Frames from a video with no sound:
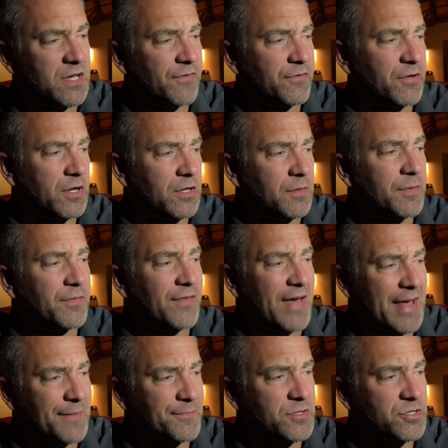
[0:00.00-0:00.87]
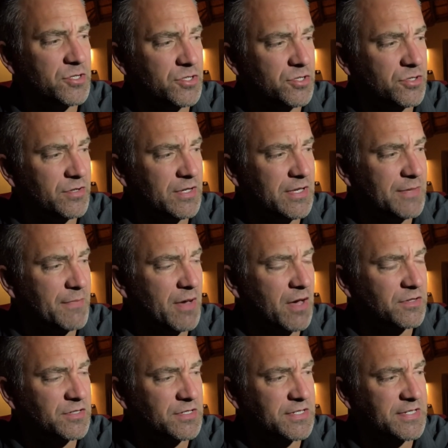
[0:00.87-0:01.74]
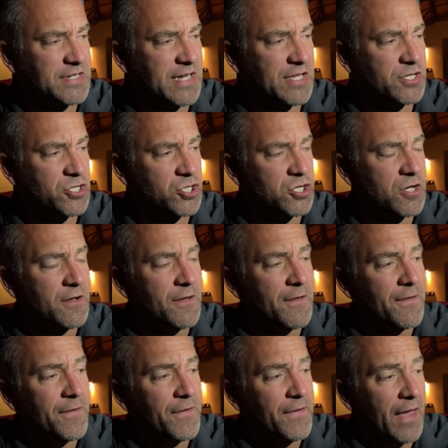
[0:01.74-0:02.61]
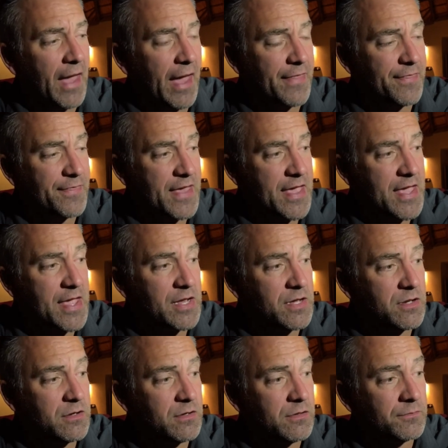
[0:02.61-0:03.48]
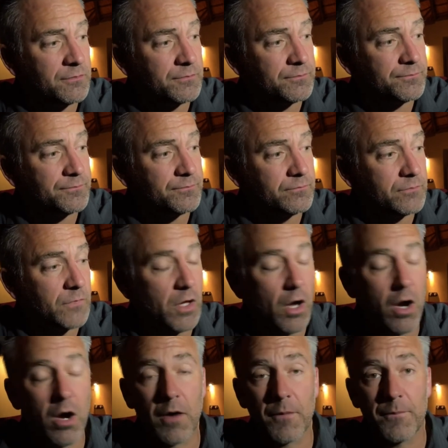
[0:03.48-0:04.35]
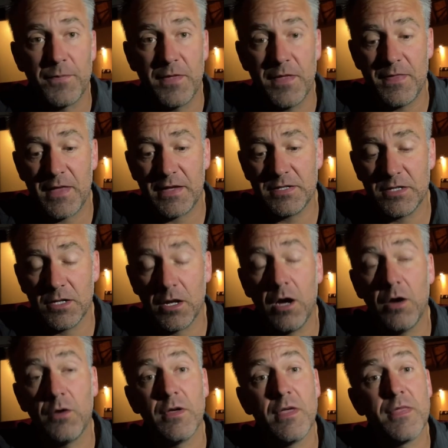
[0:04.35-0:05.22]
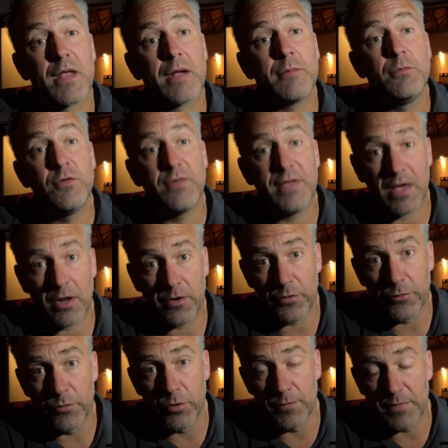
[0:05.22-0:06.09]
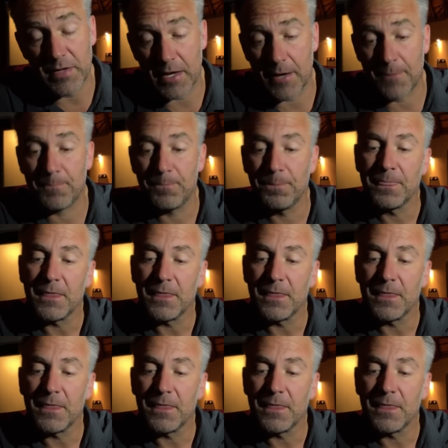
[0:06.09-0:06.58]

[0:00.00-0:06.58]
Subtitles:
I've got a little bit of admin to do, emails and such. And then, yeah, then that's it. Oh, and then I'm moving out of the room here.